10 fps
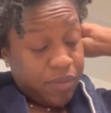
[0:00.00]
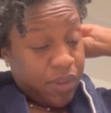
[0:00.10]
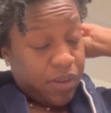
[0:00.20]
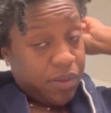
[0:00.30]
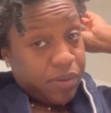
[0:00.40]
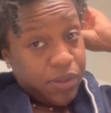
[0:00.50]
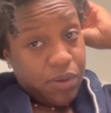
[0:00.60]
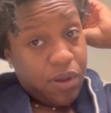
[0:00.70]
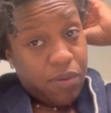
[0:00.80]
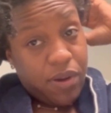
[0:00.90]
or there was no
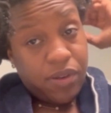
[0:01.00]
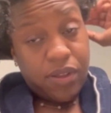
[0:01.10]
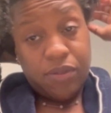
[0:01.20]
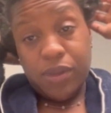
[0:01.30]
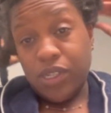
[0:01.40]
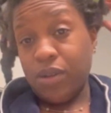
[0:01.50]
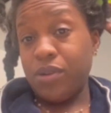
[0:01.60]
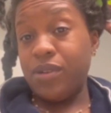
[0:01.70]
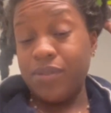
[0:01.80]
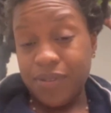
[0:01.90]
hot water left in my
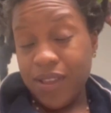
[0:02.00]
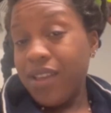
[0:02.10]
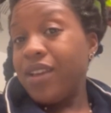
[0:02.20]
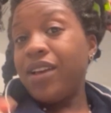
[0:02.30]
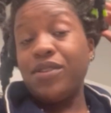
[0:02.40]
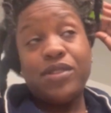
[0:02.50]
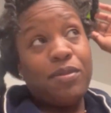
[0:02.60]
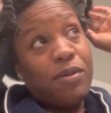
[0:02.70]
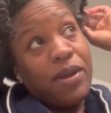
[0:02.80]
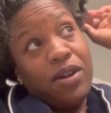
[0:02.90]
shower. I used up
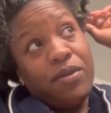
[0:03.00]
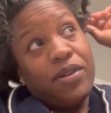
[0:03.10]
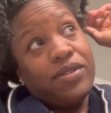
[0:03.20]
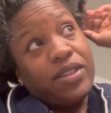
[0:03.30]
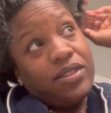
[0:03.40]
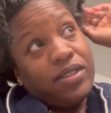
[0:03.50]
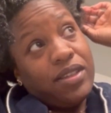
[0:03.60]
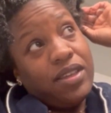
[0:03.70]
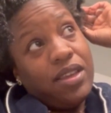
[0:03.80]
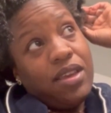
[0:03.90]
all my hot water
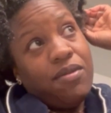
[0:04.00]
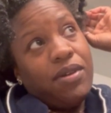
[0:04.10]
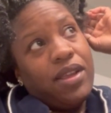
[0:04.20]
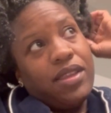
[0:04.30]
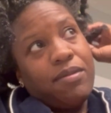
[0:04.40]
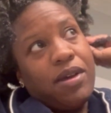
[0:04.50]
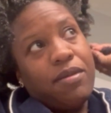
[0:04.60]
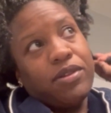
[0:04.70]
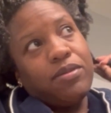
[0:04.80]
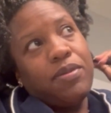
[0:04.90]
essentially. When I think about how
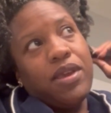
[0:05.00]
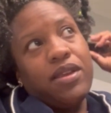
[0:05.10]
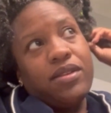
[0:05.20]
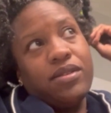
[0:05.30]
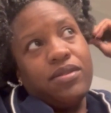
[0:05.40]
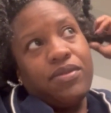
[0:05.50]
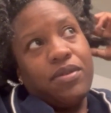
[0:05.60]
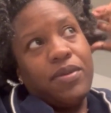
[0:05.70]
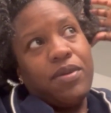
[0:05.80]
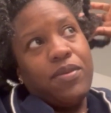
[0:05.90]
much I'm paying for
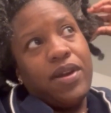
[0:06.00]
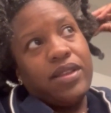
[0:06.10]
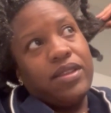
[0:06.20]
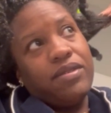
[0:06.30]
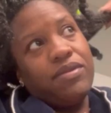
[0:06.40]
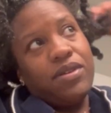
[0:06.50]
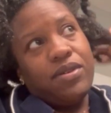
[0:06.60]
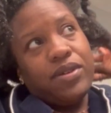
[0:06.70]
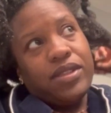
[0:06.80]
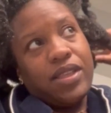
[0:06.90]
rent where I live though,
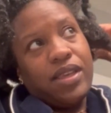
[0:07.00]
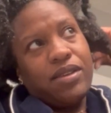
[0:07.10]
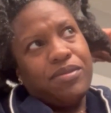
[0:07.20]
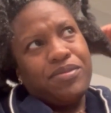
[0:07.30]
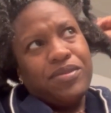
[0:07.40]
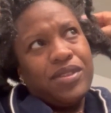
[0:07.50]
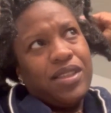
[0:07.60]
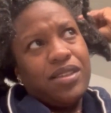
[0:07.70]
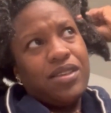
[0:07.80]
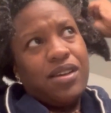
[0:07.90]
it's like,
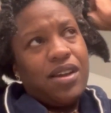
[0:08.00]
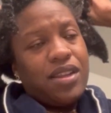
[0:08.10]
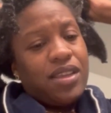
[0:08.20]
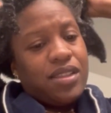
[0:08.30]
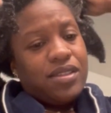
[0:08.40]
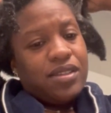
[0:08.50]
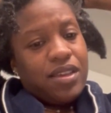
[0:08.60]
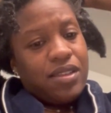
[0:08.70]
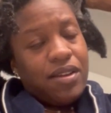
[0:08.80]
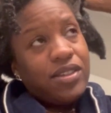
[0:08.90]
y'all gotta get this
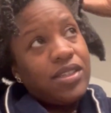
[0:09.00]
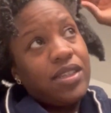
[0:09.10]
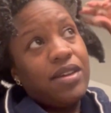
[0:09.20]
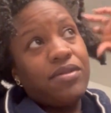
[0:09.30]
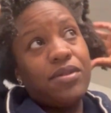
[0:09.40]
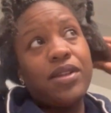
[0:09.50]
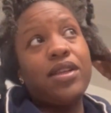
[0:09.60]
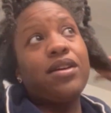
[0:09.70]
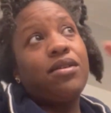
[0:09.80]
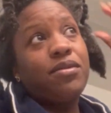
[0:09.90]
together. I should never run out
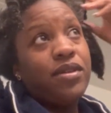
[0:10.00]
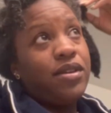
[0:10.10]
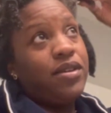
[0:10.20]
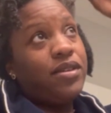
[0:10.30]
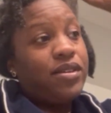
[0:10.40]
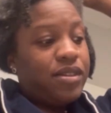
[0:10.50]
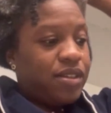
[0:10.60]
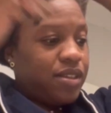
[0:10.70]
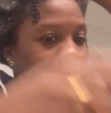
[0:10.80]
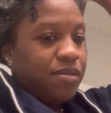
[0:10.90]
of hot water.
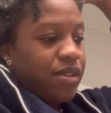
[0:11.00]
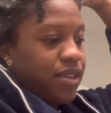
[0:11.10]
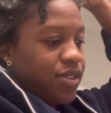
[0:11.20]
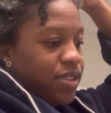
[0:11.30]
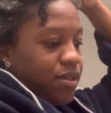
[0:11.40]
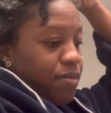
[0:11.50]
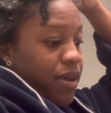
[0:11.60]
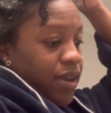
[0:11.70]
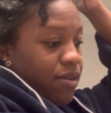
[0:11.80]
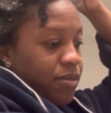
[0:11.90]
That's just
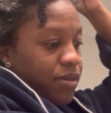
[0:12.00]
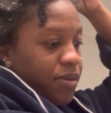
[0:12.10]
my humble